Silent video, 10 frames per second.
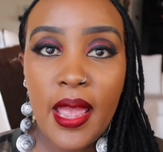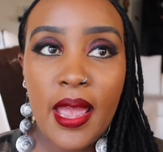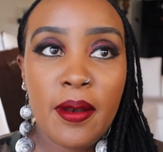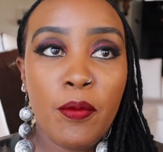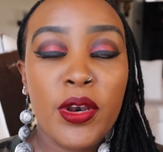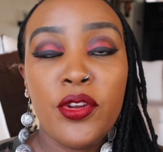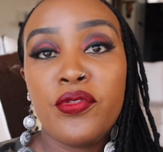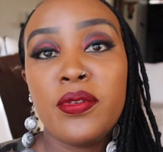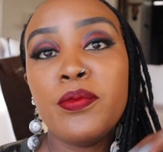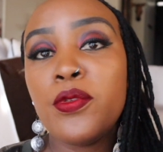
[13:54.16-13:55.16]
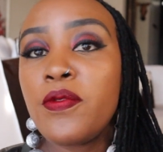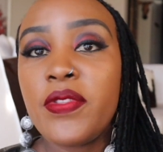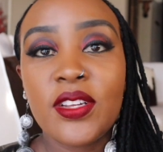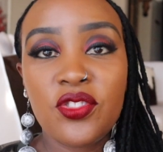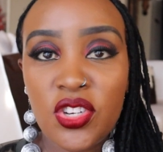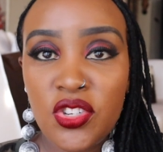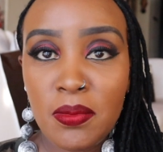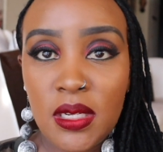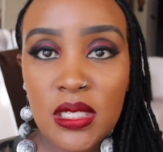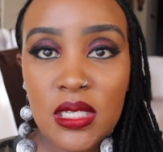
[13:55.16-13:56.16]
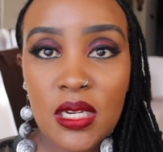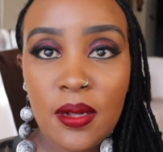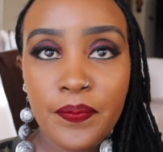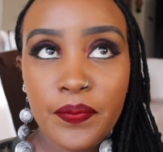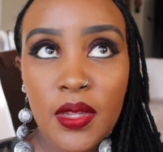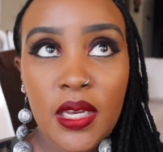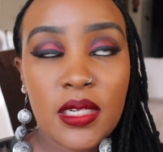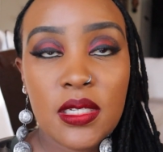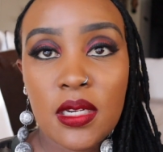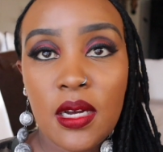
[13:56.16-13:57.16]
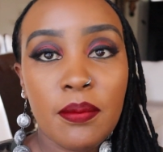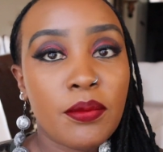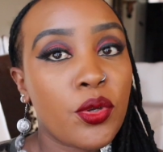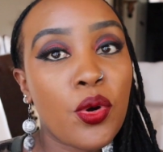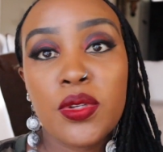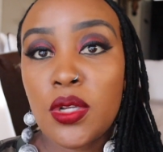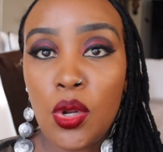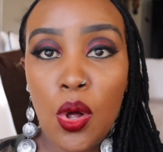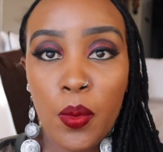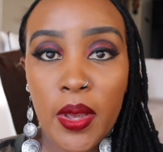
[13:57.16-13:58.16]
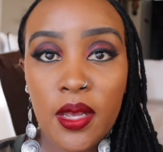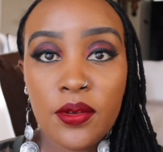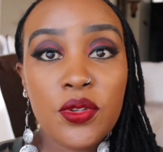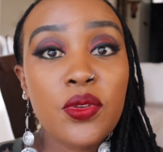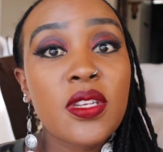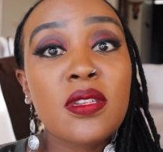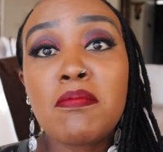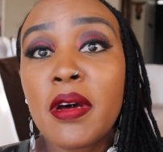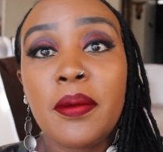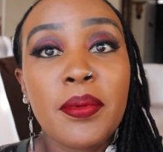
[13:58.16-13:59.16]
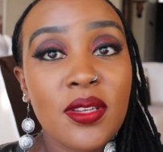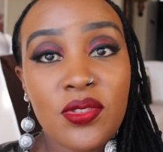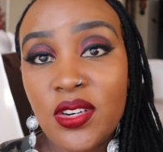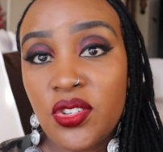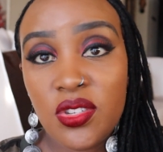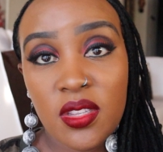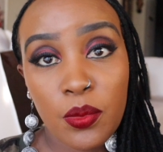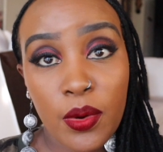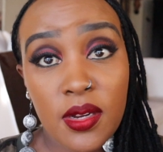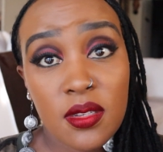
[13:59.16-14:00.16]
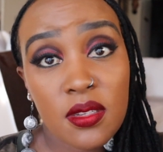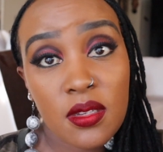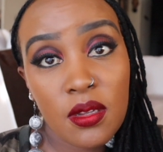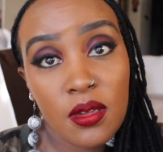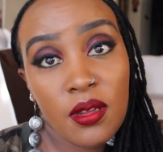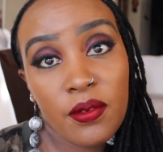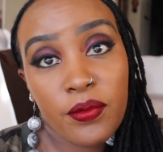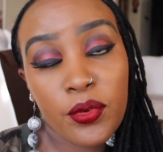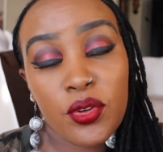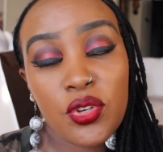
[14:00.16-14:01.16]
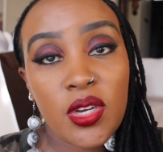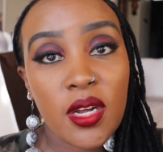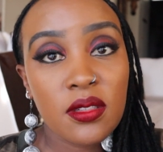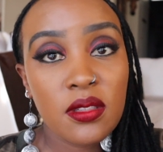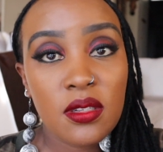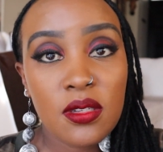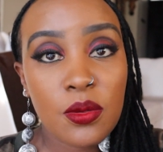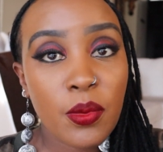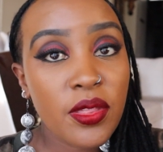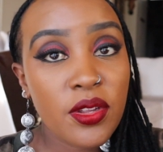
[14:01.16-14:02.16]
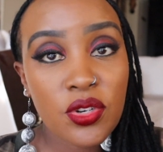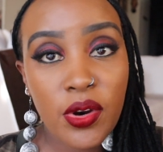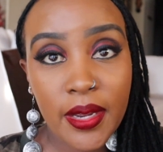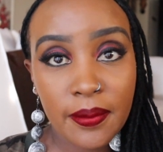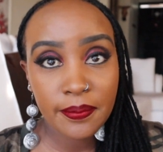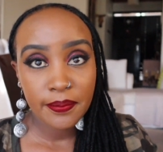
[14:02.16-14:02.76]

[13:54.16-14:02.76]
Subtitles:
And when you remove that judgment, it goes a long way. So this might be a strategy that works for your child. It's worth a try.